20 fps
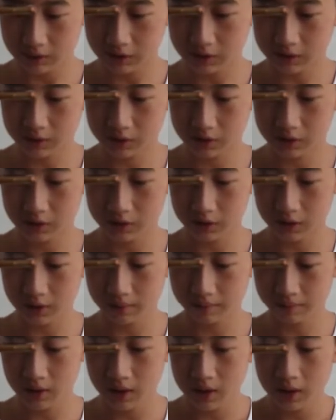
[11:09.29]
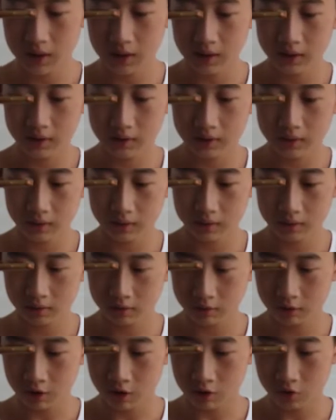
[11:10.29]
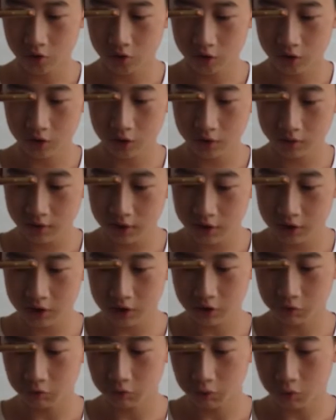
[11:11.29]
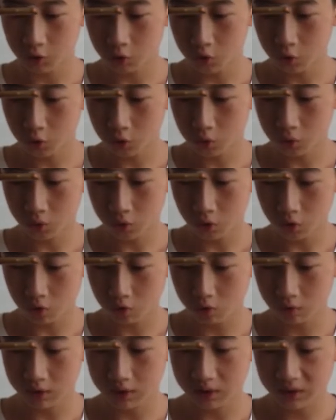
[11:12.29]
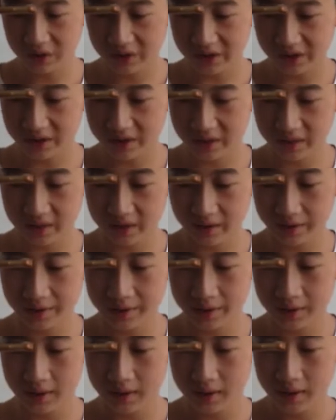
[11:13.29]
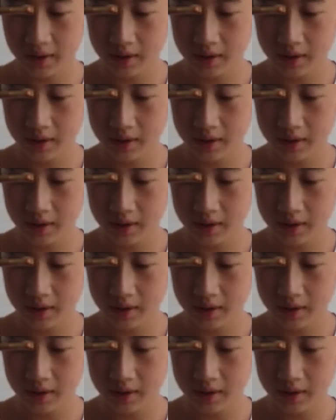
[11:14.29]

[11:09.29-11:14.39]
since to curve it so we'll hold all the thick